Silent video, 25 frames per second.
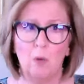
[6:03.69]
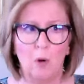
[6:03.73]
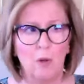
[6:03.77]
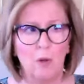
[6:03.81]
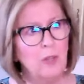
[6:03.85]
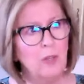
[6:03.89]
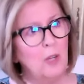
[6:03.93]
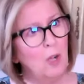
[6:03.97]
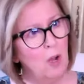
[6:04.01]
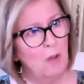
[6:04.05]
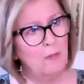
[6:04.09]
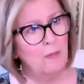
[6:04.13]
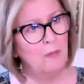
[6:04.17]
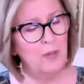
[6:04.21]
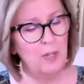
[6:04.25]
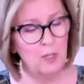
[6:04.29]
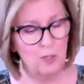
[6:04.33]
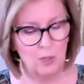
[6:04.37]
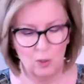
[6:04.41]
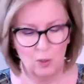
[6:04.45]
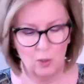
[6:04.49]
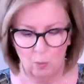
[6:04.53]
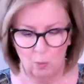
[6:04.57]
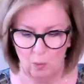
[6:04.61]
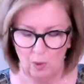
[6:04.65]
all the
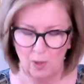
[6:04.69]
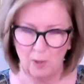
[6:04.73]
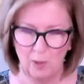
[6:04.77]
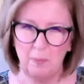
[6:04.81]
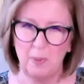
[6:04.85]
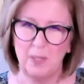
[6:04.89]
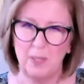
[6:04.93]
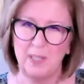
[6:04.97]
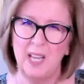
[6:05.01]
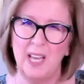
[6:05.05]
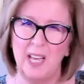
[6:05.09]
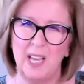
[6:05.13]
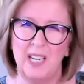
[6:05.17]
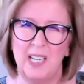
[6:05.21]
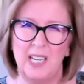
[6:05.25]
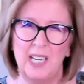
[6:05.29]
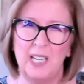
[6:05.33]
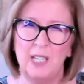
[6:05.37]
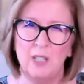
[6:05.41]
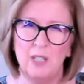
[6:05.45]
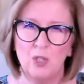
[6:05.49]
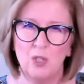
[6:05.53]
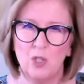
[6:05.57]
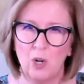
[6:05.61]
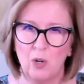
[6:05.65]
confidence in the world, but then
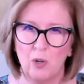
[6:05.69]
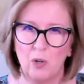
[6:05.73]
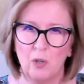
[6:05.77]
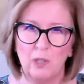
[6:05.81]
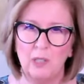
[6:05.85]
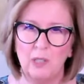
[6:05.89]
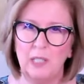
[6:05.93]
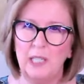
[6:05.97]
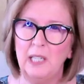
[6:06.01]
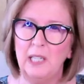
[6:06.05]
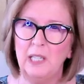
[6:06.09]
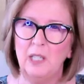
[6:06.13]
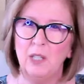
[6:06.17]
internally